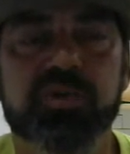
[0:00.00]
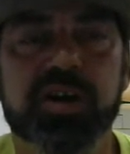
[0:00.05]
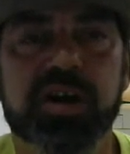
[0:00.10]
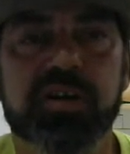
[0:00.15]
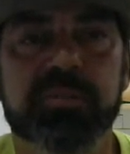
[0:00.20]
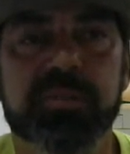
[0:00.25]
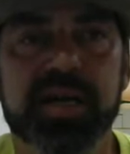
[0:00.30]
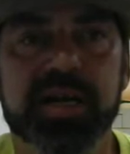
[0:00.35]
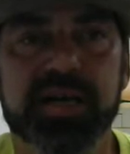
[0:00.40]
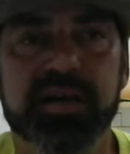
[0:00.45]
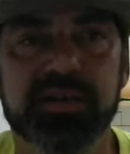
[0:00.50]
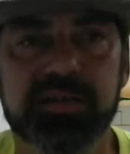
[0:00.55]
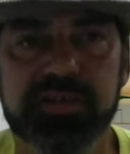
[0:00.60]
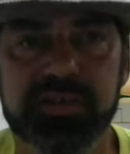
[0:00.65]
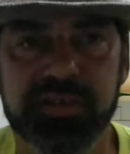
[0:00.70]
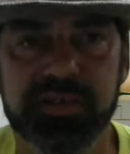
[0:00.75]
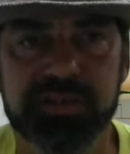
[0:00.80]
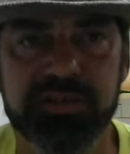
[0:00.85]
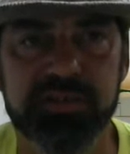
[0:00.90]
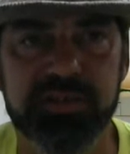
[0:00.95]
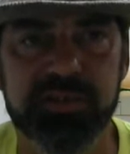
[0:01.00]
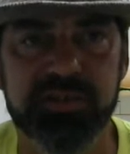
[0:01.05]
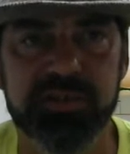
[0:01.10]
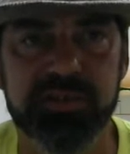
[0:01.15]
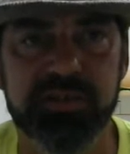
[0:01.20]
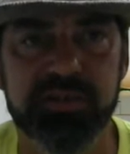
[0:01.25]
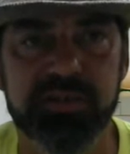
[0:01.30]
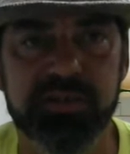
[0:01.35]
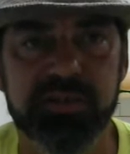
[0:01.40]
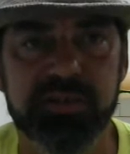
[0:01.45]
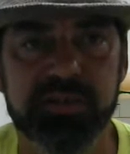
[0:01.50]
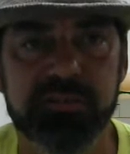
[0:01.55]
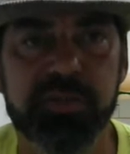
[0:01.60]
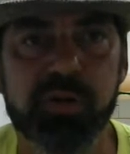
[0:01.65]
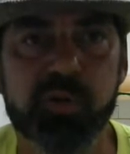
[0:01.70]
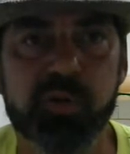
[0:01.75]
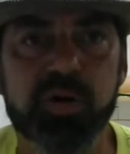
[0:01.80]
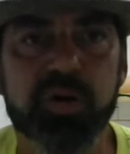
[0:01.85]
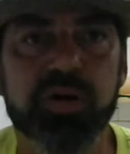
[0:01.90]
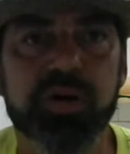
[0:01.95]
what everybody else is,
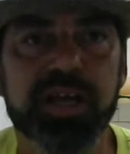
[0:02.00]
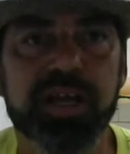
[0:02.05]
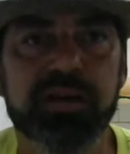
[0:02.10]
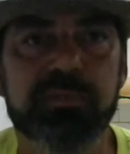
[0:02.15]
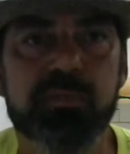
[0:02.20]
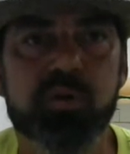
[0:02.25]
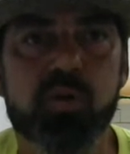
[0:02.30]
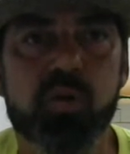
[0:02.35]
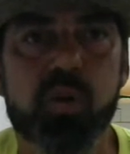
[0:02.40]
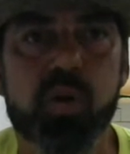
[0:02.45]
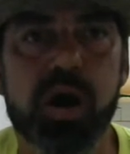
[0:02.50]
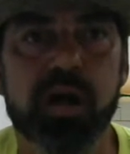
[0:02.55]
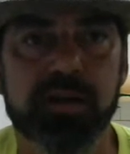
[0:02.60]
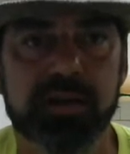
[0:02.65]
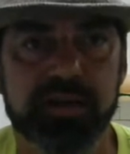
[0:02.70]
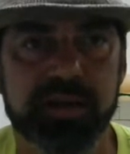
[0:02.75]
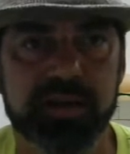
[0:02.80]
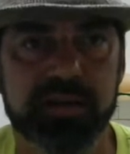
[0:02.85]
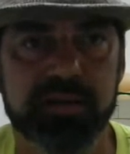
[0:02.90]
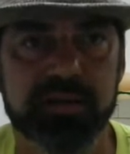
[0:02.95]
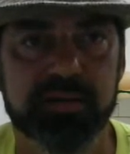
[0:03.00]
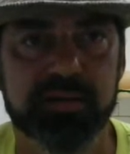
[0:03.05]
but we're going to give them quality.